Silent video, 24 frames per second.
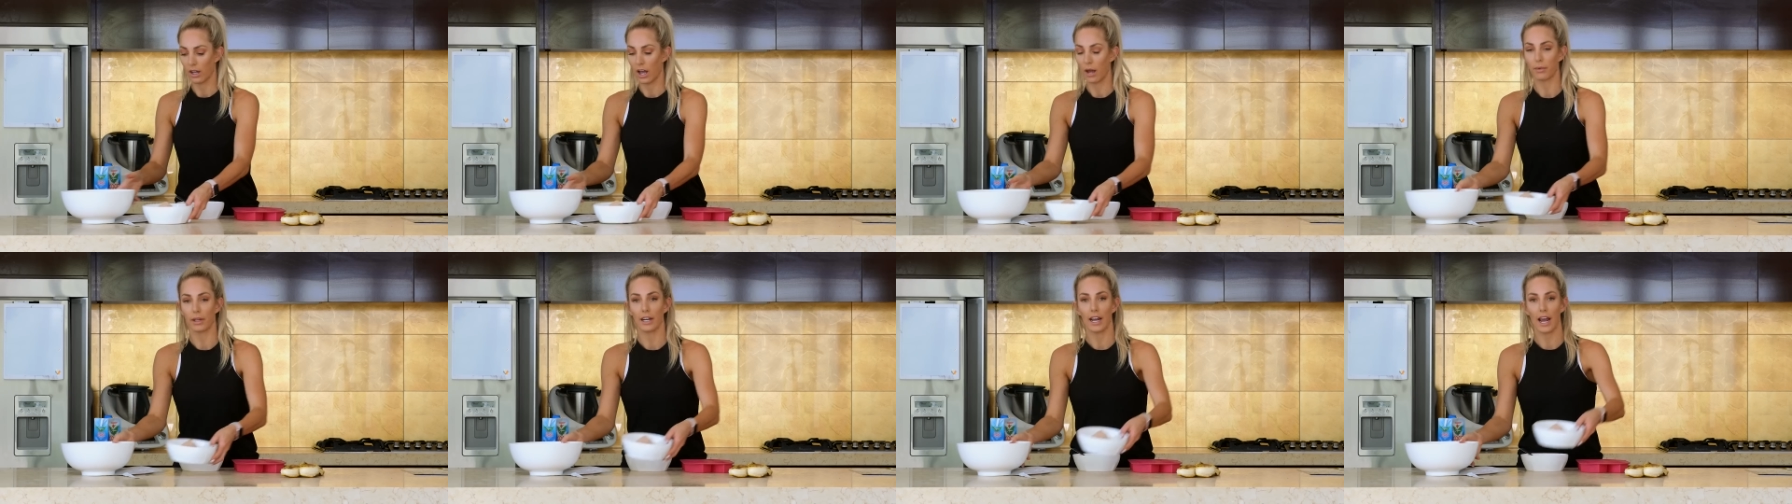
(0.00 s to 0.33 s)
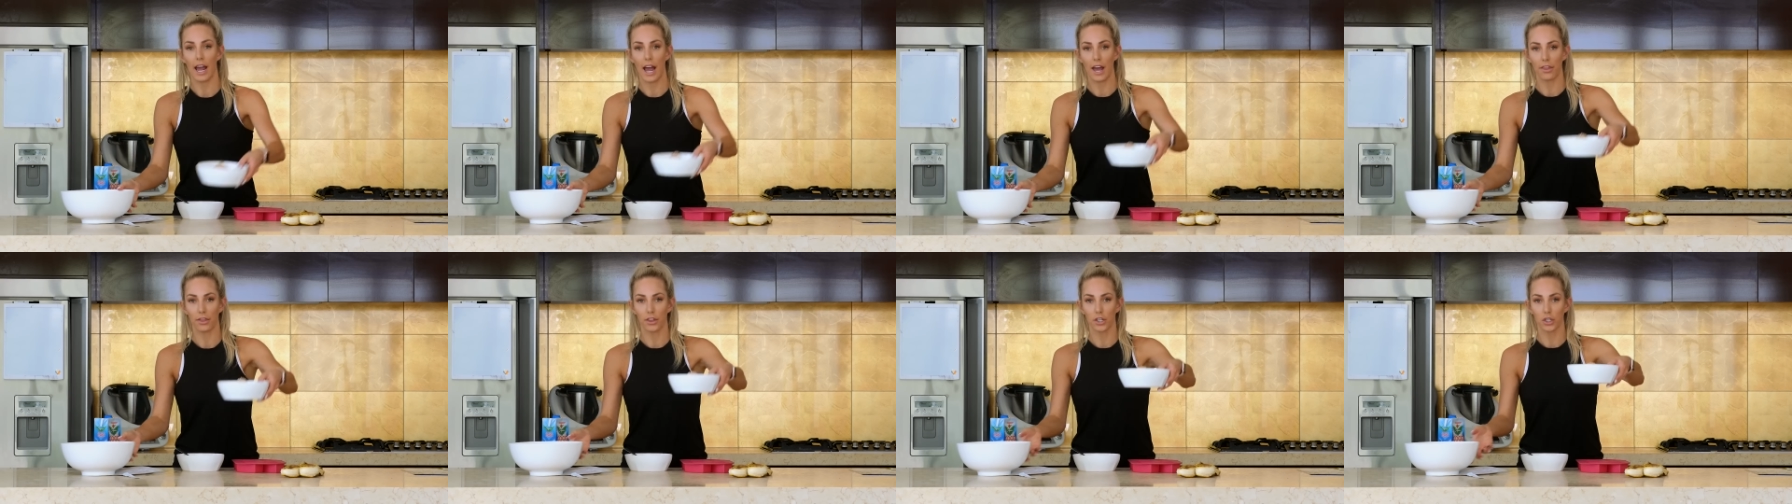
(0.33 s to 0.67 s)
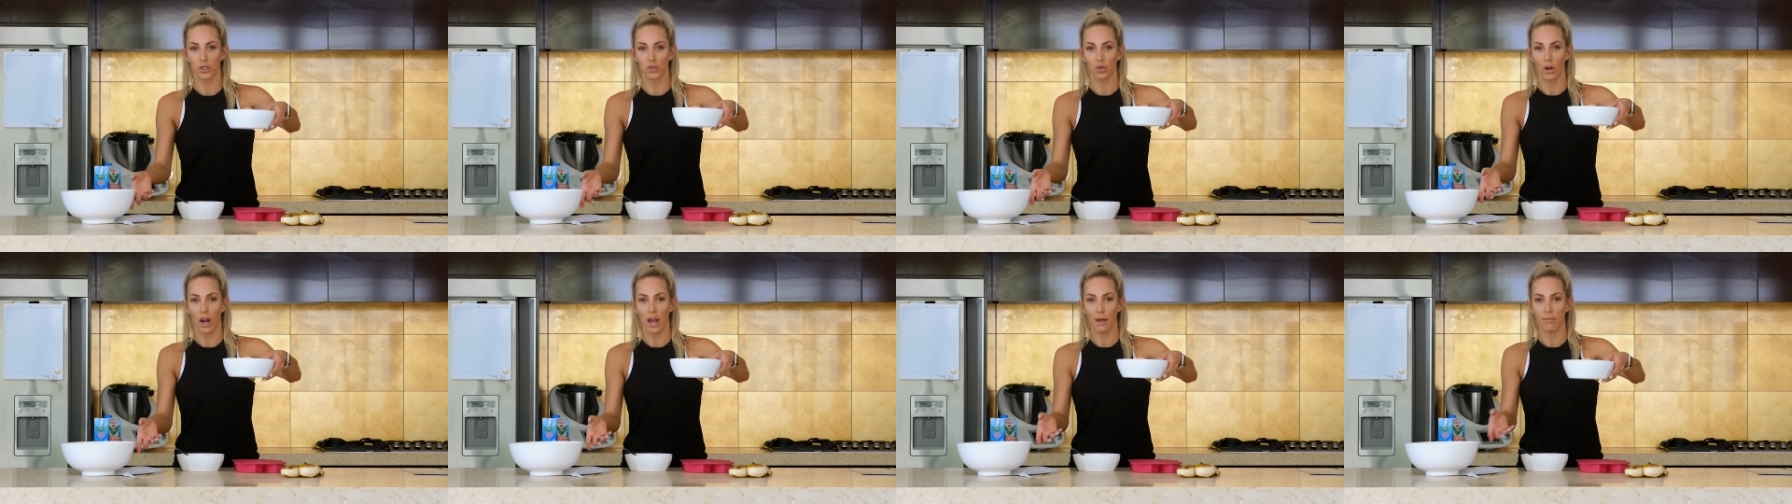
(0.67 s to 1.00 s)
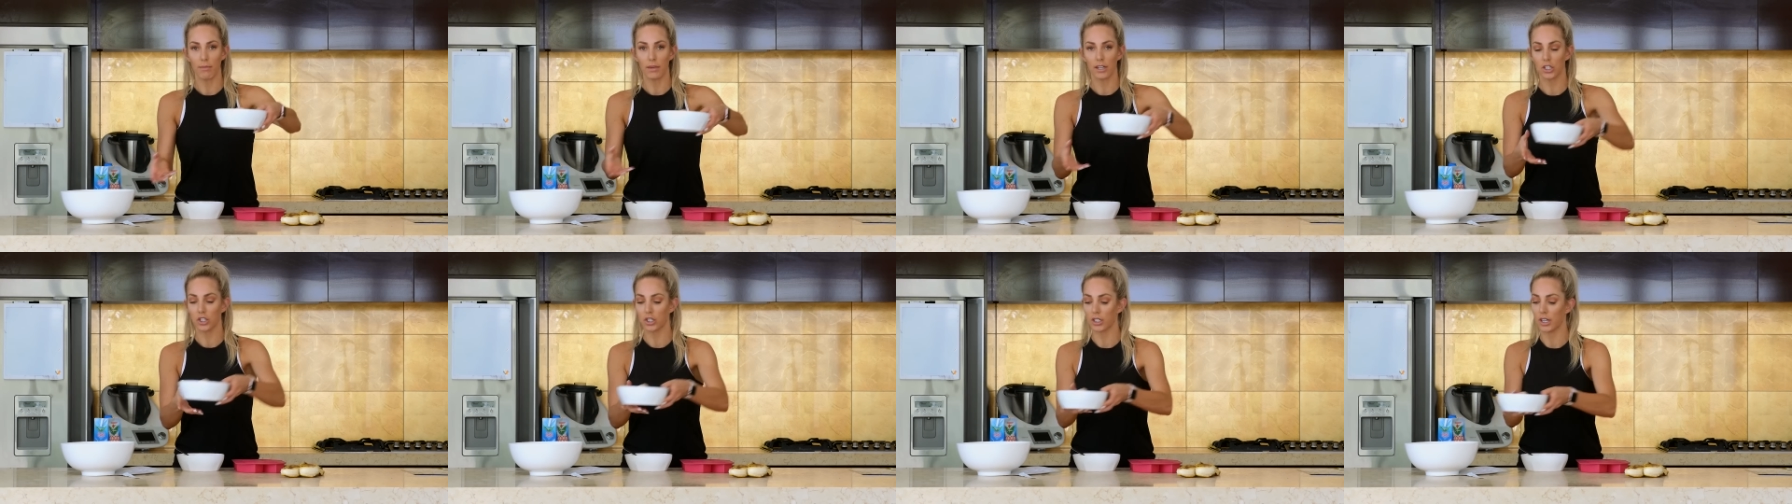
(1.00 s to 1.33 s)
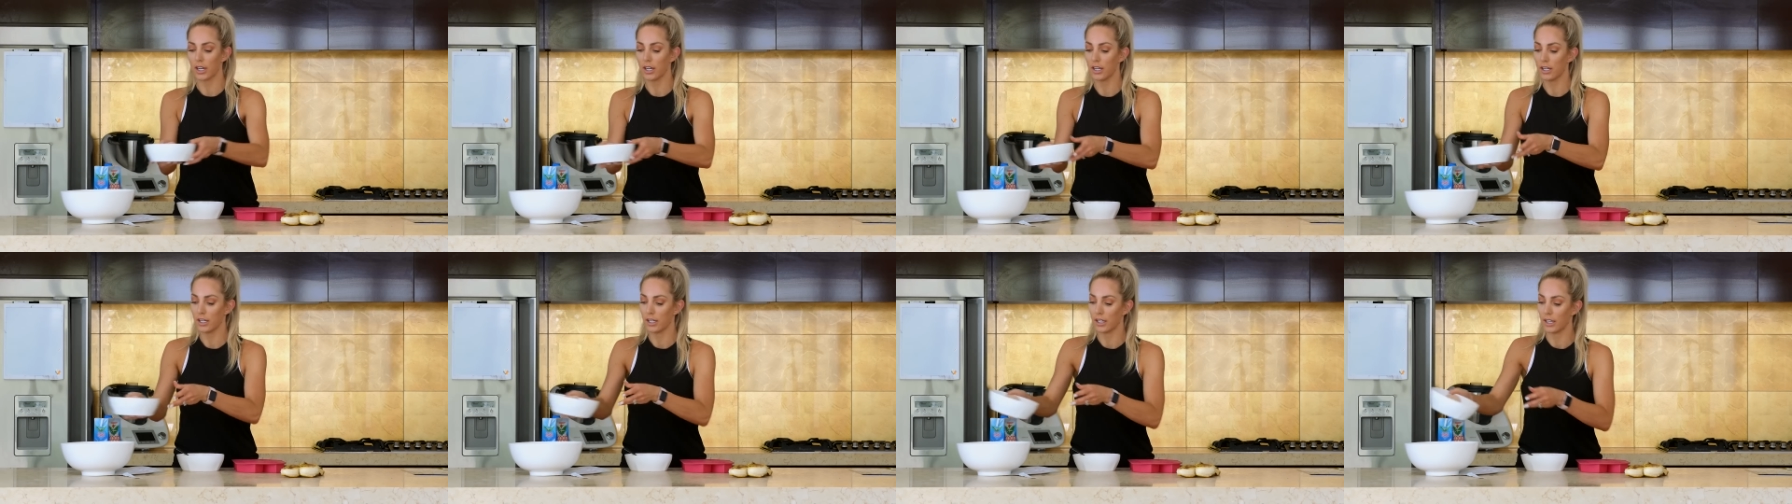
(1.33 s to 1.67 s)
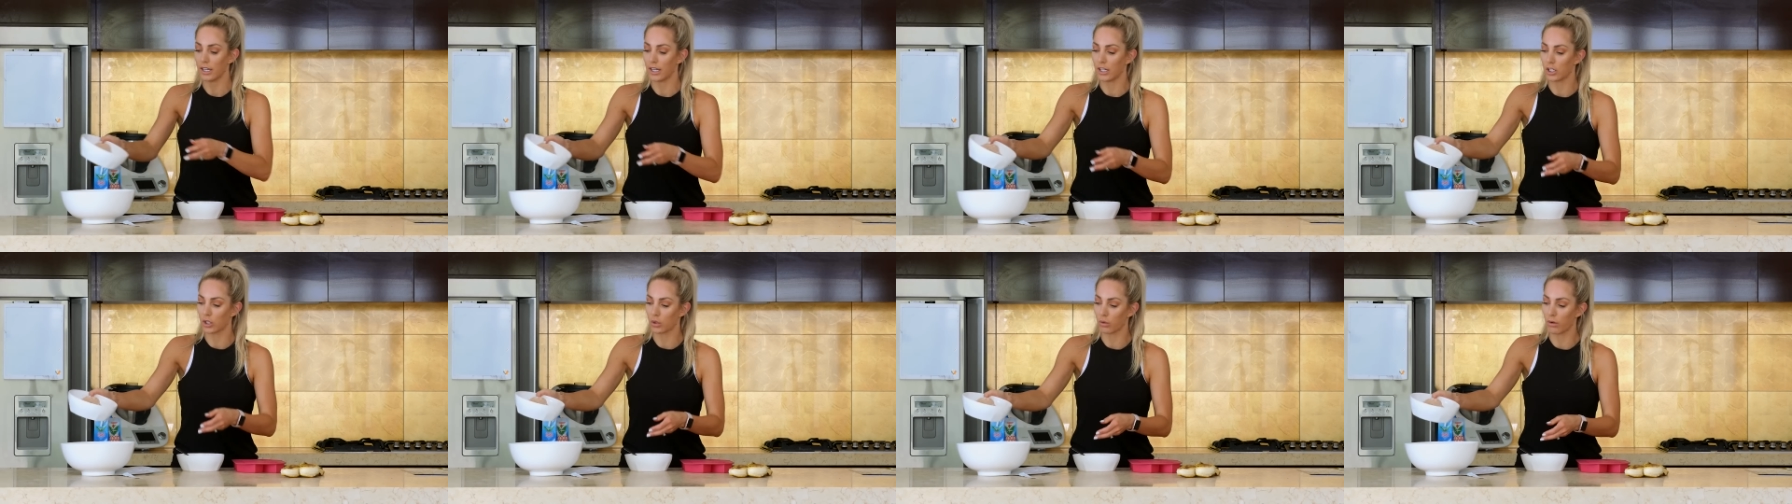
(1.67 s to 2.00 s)
I'm gonna add the dry mixture
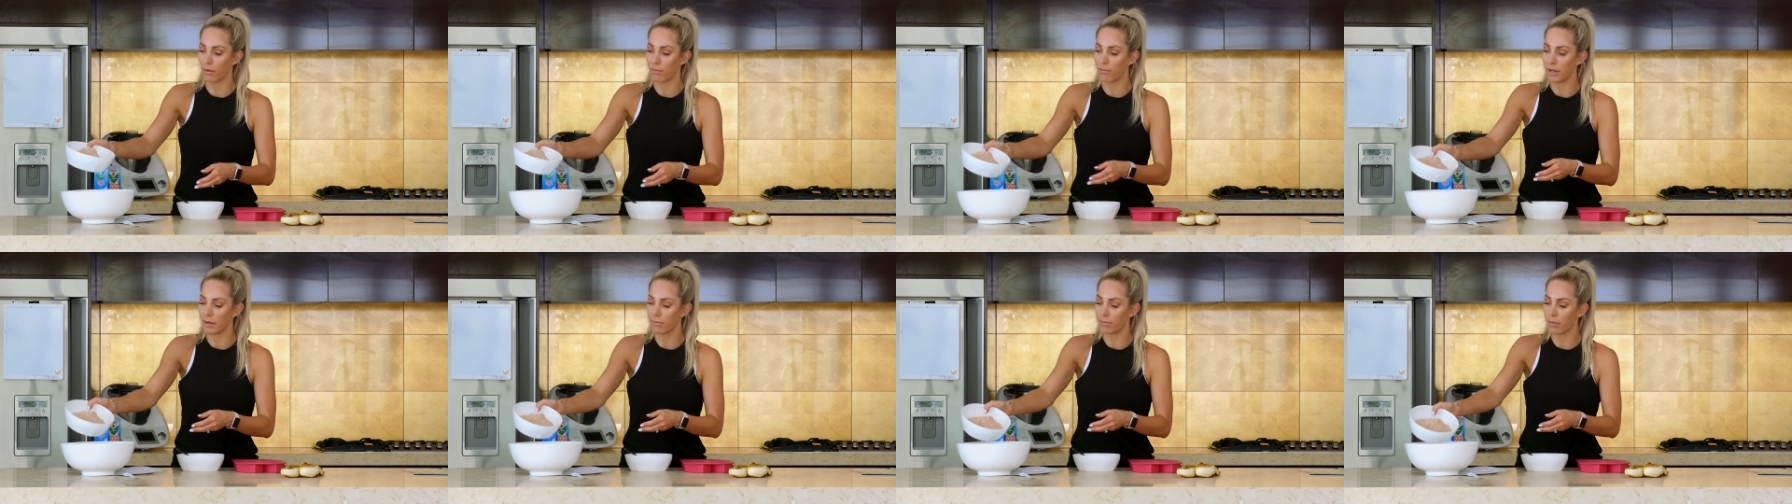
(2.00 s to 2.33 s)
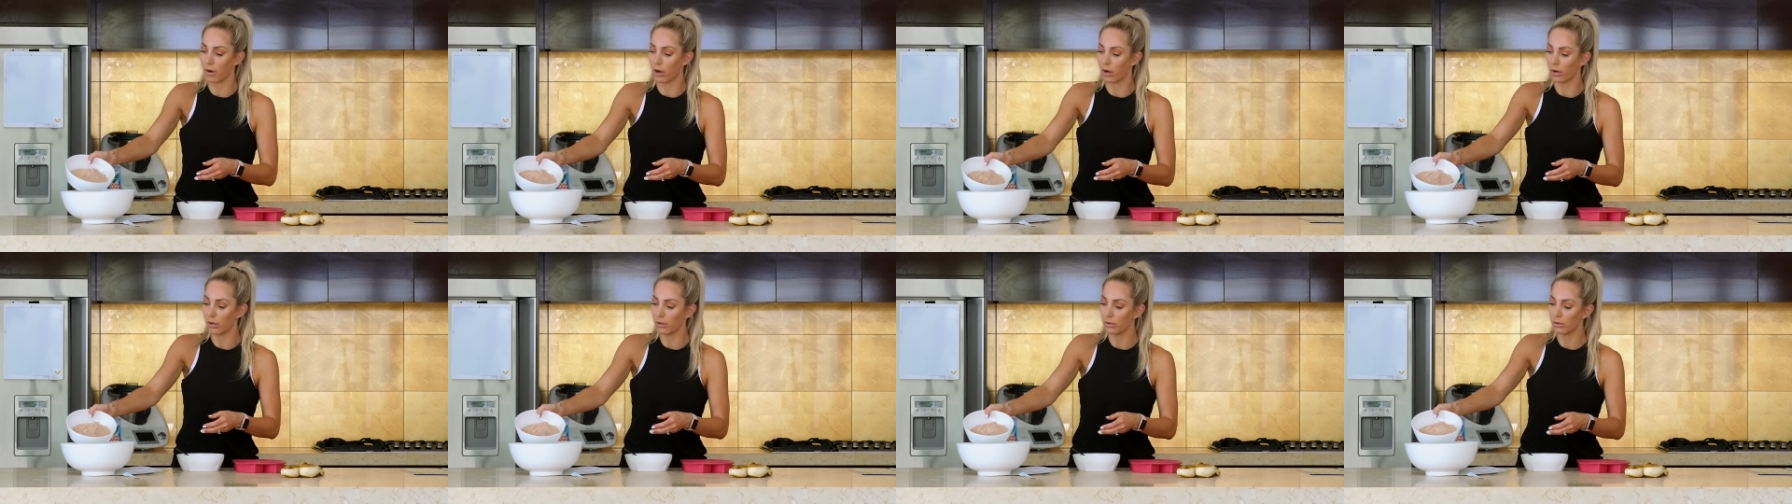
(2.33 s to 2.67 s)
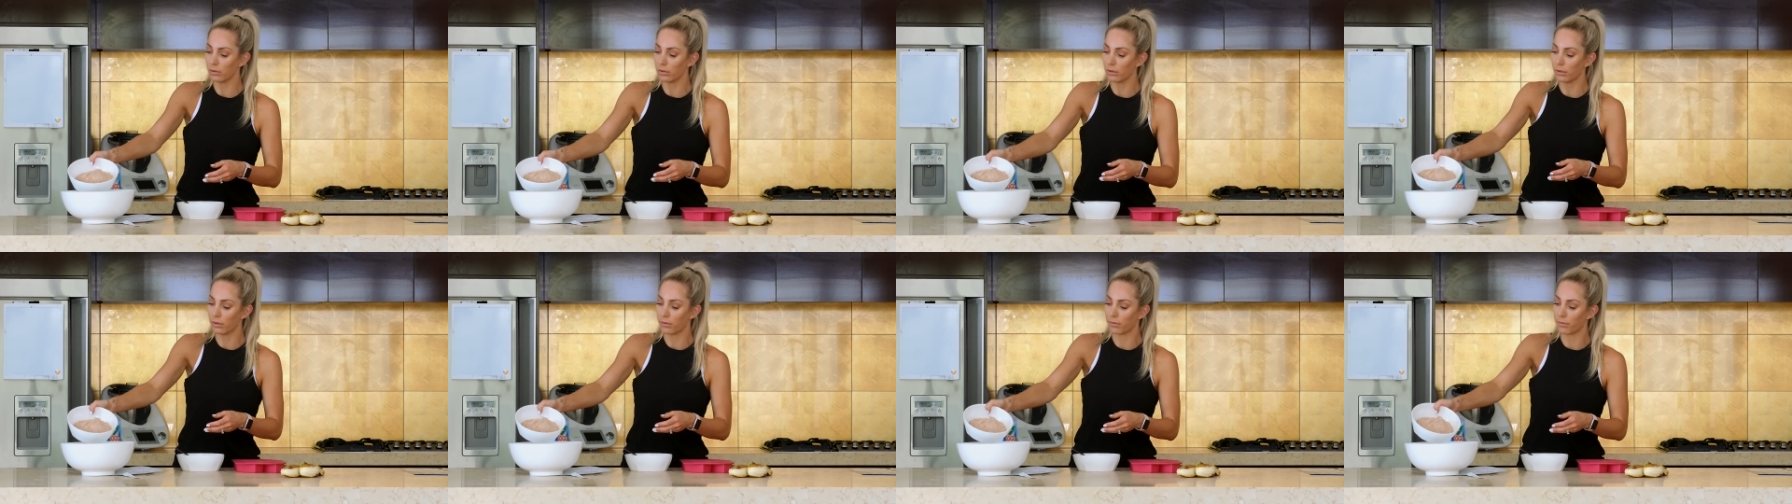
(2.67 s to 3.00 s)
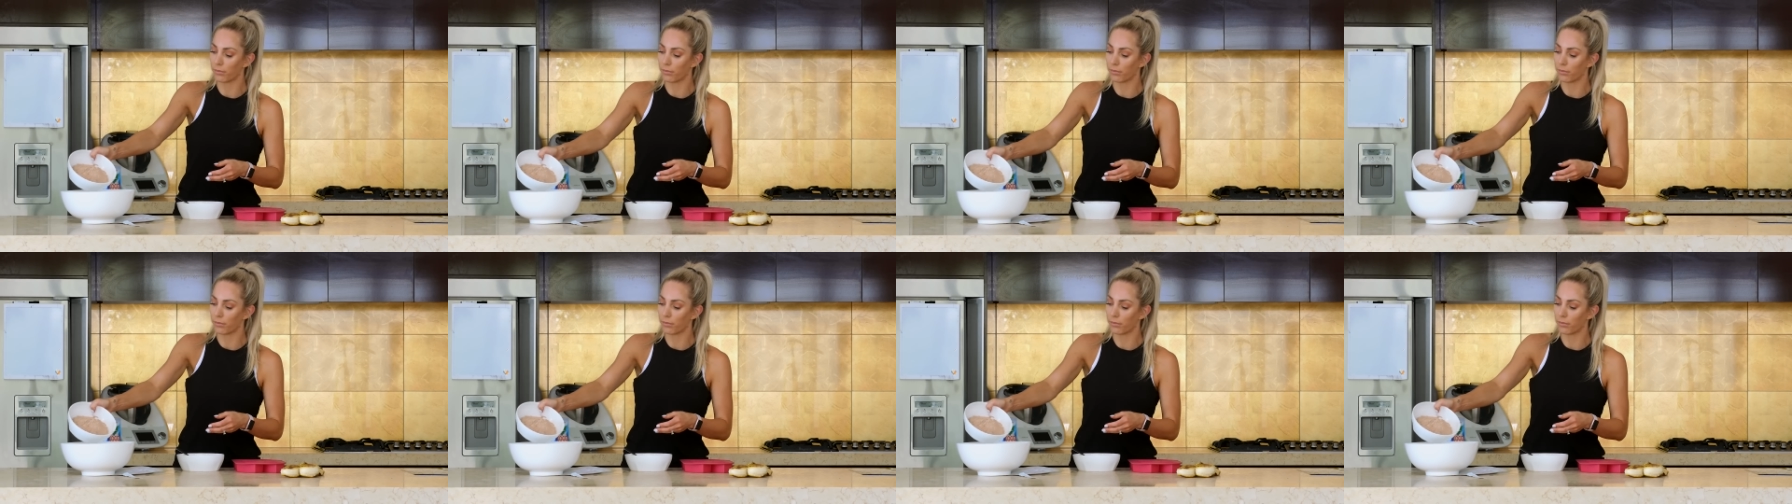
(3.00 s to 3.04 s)
into a big bowl.